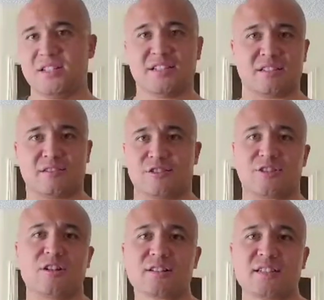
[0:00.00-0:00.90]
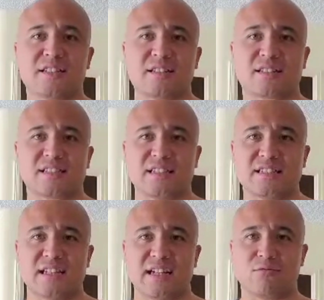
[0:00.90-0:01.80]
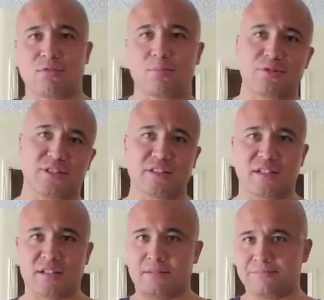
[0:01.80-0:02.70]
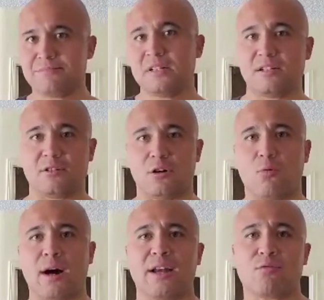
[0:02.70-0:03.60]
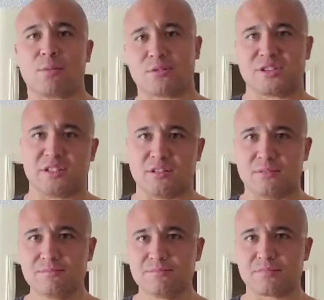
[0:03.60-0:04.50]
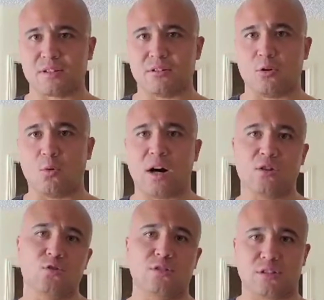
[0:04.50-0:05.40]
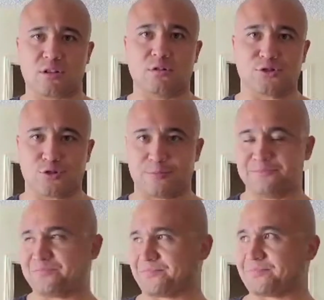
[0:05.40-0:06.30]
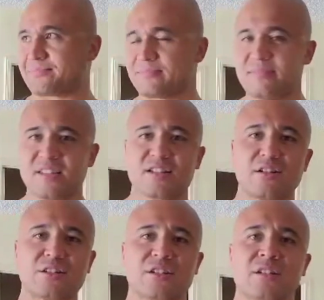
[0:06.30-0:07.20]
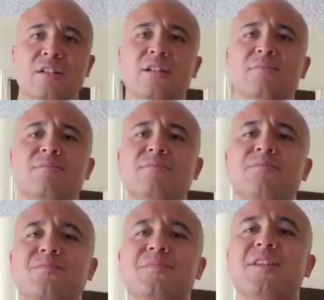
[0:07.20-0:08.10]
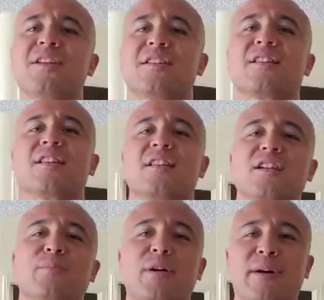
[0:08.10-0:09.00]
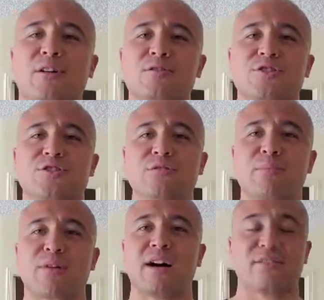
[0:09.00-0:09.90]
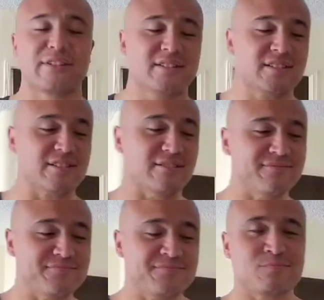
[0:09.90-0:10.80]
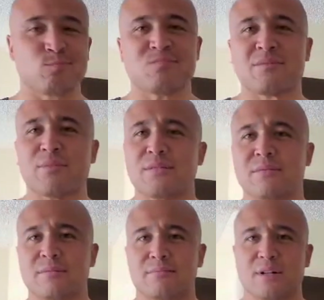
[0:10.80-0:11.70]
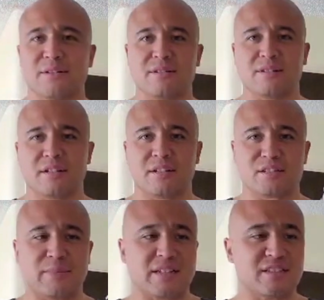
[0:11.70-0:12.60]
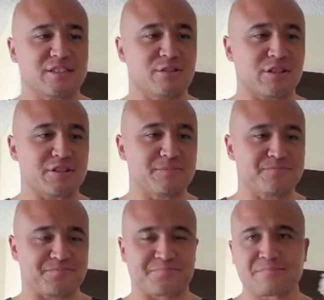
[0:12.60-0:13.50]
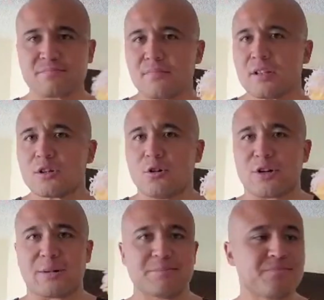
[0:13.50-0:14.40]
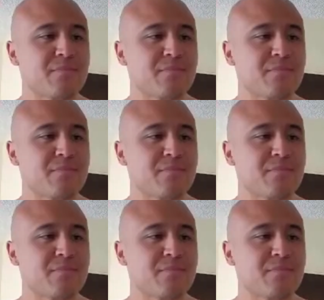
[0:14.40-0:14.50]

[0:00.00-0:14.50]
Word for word: you know, just all the delicacies that represent Hawaii represent Oahu and the culture, because that's part of my culture too. I'm proud of it. So, but, but now let's back to these donuts. Coconut.